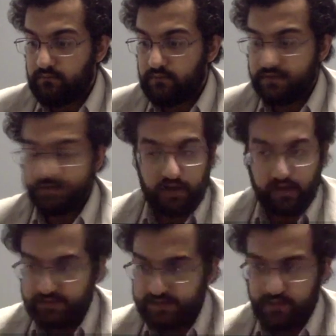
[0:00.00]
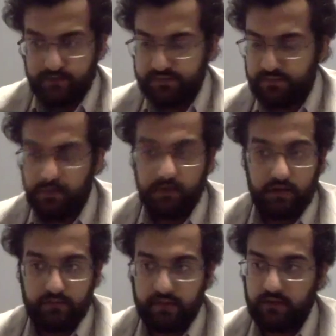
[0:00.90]
It's not on the surface. People
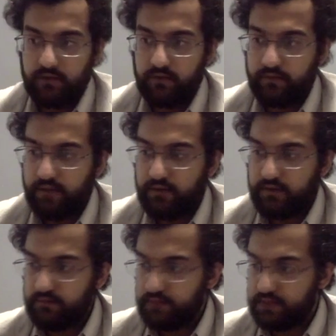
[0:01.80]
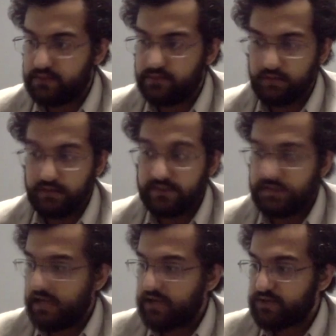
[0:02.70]
not may know about it, but
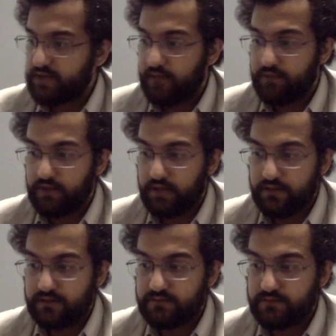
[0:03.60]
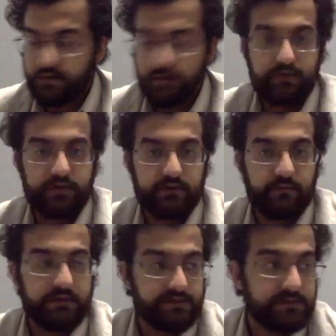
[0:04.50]
it's actually happening, and it's very lucrative
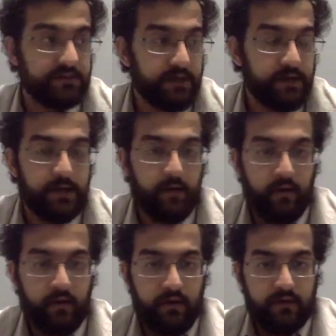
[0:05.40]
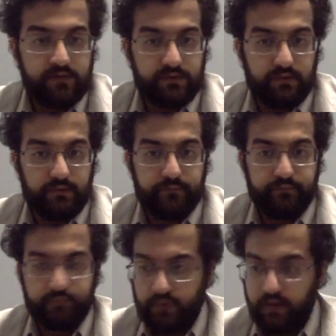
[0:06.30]
business. So
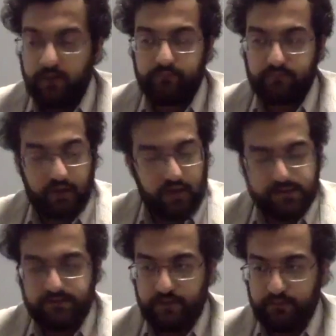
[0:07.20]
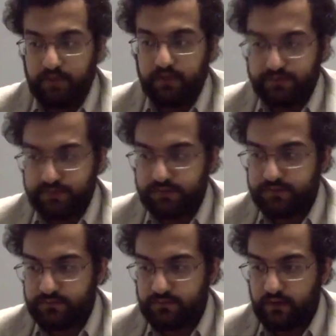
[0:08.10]
yeah, there are lots of
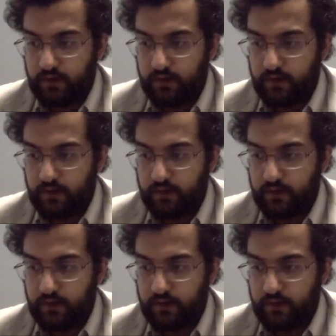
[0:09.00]
applications.